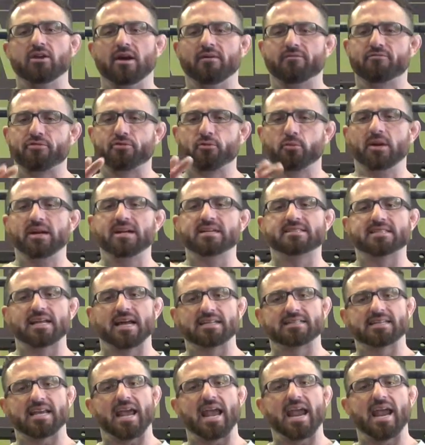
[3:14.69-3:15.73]
You have 3
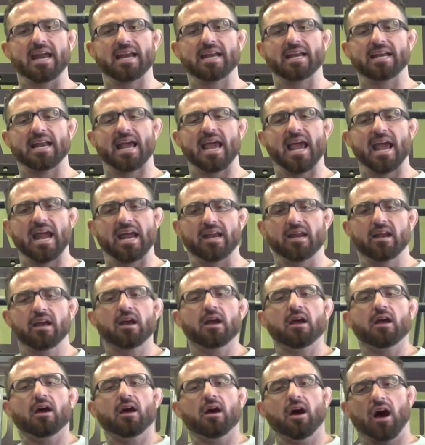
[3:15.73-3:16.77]
sets of 8 and
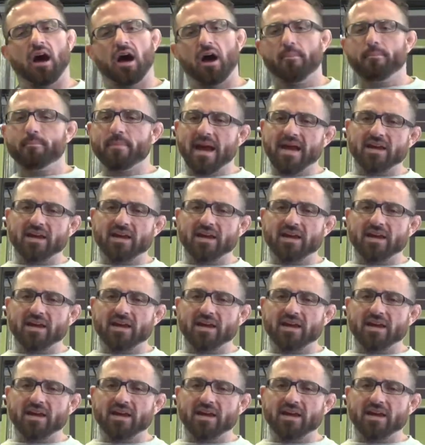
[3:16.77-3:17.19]
8.